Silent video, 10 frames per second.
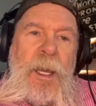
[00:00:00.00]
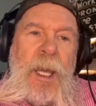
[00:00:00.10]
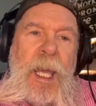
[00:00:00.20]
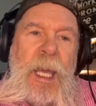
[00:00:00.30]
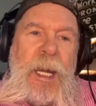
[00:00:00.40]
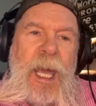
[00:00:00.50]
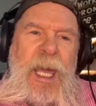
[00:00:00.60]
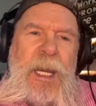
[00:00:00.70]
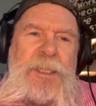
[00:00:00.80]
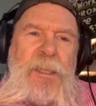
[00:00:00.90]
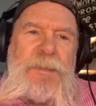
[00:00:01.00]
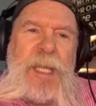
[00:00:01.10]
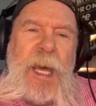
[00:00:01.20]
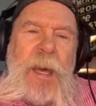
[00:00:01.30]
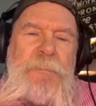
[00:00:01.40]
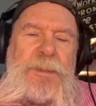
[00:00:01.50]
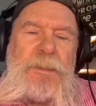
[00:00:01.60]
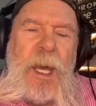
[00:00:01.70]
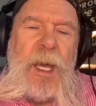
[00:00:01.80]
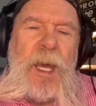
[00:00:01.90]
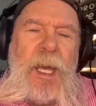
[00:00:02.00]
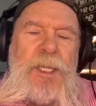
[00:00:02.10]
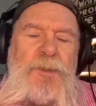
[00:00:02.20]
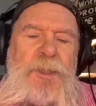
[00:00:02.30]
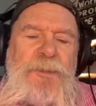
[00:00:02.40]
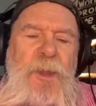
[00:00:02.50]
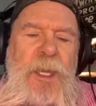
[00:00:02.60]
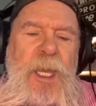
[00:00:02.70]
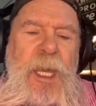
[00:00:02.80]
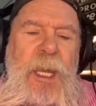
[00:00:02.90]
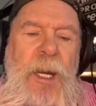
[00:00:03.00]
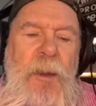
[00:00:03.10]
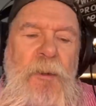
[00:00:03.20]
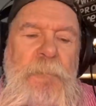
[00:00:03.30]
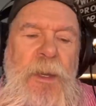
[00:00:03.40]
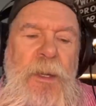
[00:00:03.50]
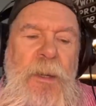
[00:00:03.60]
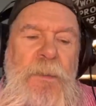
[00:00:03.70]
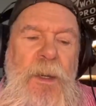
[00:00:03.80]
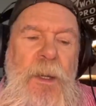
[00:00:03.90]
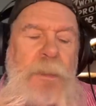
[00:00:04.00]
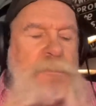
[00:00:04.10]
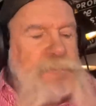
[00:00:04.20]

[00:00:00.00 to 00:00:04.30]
And Eddie sometimes, I used to think he had a little bit of a,